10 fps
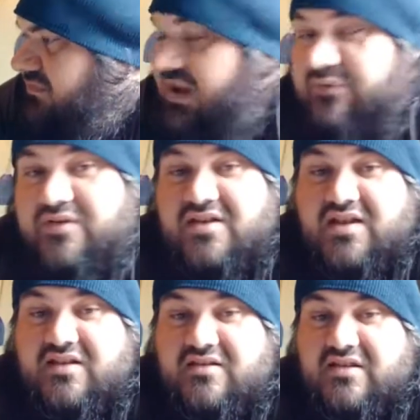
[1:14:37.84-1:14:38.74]
That
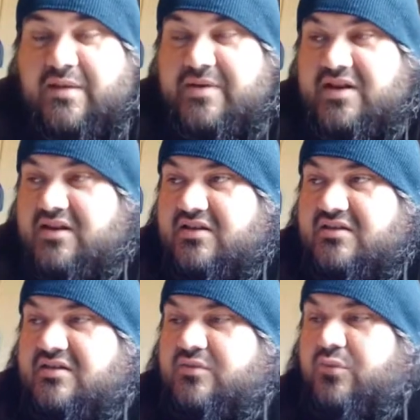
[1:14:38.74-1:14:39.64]
really, I mean,
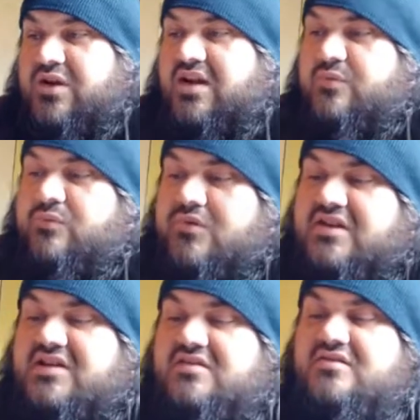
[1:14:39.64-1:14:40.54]
when I
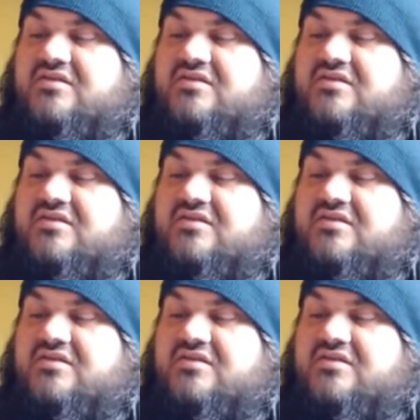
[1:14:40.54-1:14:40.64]
wanted to